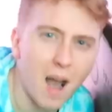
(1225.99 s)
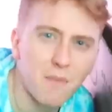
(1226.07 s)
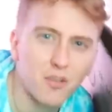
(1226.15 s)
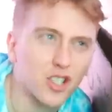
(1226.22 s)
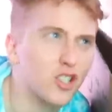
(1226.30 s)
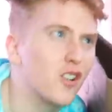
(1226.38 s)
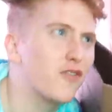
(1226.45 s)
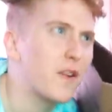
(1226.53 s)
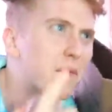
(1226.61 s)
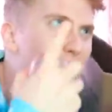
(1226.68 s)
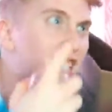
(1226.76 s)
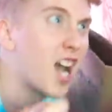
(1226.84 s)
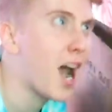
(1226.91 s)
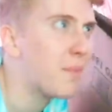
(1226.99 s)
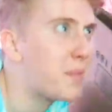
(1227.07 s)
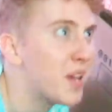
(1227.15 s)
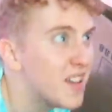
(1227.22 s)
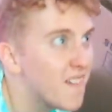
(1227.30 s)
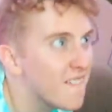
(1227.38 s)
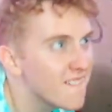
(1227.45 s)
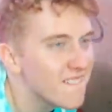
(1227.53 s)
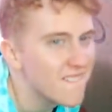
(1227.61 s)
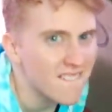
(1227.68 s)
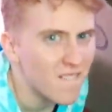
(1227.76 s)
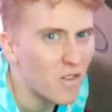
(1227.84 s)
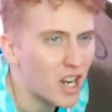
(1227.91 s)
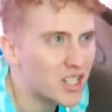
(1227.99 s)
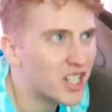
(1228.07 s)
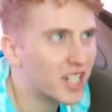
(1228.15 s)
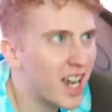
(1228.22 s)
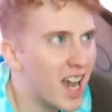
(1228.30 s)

I'm gonna go from the top. Watch it,